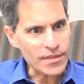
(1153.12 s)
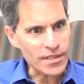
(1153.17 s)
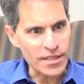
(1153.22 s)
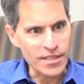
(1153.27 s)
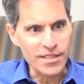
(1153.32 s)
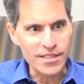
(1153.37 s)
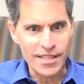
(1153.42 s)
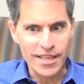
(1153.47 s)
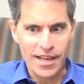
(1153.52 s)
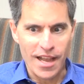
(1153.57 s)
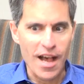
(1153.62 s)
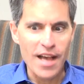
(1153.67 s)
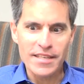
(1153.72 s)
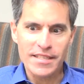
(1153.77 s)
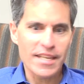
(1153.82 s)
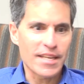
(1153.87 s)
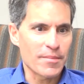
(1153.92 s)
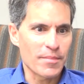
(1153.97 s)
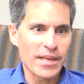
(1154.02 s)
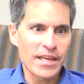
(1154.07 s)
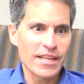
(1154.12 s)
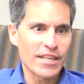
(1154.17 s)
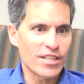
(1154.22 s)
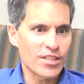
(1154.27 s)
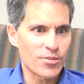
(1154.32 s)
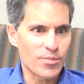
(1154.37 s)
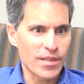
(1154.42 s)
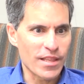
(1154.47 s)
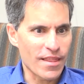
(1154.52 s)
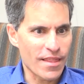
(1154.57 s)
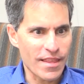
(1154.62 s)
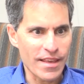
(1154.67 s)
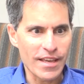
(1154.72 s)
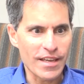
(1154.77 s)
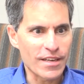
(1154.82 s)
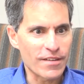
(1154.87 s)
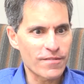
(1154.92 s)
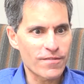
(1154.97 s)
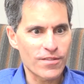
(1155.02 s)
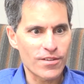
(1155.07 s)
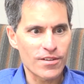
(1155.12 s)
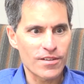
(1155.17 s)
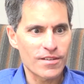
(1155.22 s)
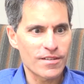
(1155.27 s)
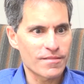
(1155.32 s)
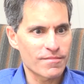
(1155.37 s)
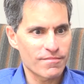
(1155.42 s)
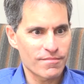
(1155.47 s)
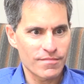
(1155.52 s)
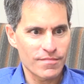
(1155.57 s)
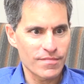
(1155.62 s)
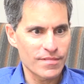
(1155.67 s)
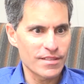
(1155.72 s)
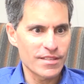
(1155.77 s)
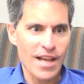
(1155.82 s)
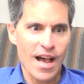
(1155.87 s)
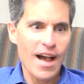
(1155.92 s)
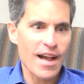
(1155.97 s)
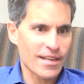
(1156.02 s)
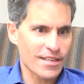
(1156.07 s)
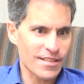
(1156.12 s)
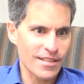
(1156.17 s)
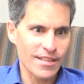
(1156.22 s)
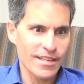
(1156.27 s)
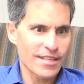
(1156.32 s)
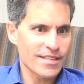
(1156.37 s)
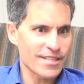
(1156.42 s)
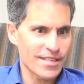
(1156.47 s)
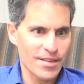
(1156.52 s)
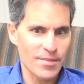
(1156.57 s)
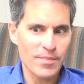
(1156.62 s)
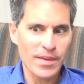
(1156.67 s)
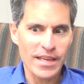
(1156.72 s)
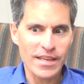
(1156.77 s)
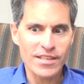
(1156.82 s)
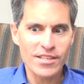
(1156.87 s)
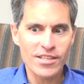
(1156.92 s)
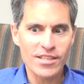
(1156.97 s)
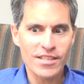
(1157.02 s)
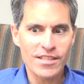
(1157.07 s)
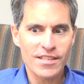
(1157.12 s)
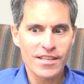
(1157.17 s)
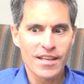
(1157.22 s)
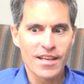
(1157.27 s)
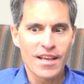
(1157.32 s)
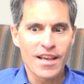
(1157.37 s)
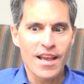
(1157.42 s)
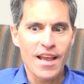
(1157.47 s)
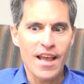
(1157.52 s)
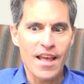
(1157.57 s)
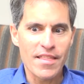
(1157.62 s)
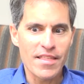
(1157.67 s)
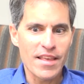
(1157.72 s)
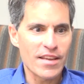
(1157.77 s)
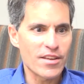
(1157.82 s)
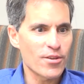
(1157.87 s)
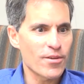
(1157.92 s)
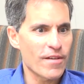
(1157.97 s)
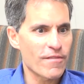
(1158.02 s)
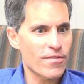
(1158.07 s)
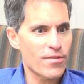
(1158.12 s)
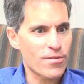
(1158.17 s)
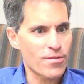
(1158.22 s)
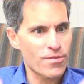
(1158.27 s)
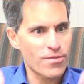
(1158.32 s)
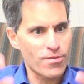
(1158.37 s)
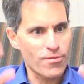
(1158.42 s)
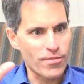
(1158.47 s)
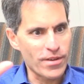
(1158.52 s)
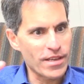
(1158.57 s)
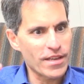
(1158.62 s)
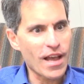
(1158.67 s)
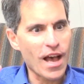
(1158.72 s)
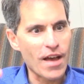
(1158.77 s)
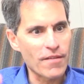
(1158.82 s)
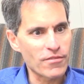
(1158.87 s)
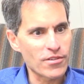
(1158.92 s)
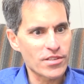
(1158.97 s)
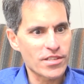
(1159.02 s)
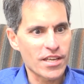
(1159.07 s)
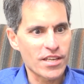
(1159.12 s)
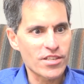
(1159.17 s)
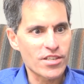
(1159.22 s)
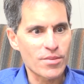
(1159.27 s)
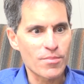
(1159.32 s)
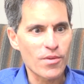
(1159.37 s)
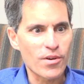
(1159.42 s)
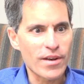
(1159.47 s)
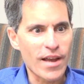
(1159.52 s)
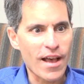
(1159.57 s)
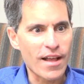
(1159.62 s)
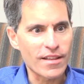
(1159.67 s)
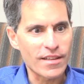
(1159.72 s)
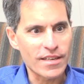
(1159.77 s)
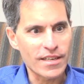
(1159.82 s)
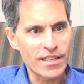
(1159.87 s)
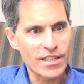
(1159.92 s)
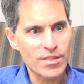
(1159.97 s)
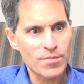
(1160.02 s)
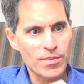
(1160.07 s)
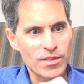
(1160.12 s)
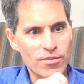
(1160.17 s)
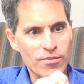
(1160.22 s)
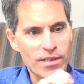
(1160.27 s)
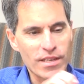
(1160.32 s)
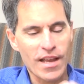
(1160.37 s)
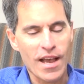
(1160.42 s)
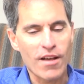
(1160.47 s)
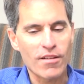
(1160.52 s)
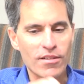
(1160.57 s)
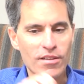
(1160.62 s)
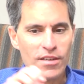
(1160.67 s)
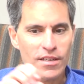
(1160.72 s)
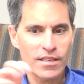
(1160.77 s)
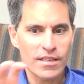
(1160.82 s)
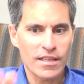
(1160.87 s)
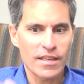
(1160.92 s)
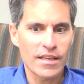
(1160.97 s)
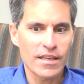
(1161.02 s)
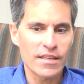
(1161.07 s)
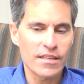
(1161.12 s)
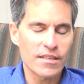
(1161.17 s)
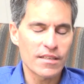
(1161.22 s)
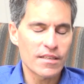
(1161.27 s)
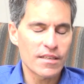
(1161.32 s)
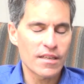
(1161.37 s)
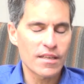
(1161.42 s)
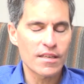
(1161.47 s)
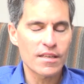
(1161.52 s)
is the content management thing for docs, lists, and pages. And then you have 3 conversation modalities between Outlook and